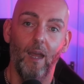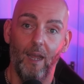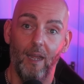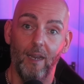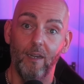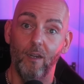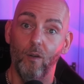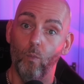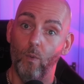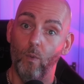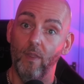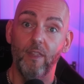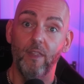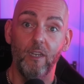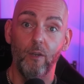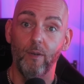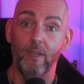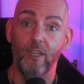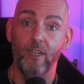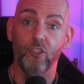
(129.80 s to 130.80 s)
And with the
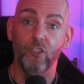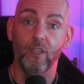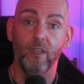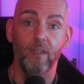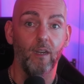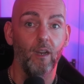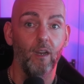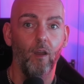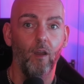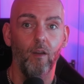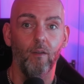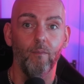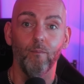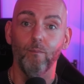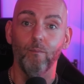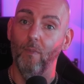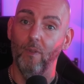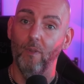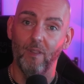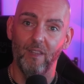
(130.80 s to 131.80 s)
new edition,
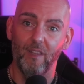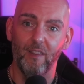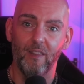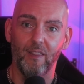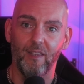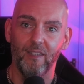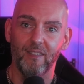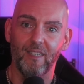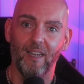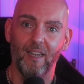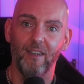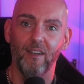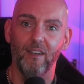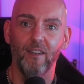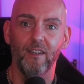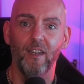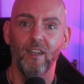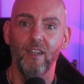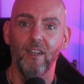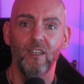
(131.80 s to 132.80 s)
the
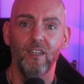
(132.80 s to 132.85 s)
standard